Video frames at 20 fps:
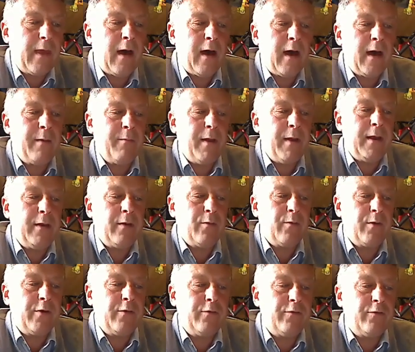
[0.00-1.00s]
I made a
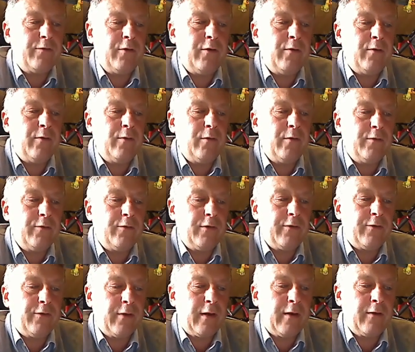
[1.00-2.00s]
wish too, she
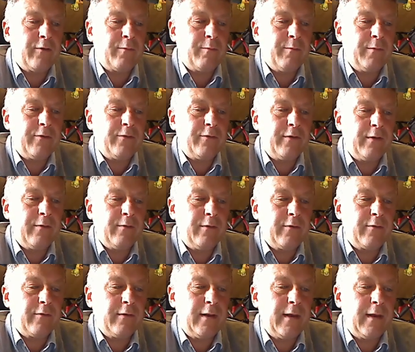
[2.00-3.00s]
says
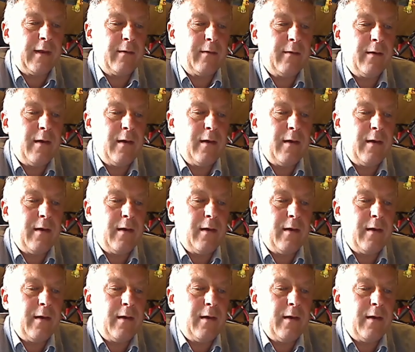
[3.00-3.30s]
mysteriously.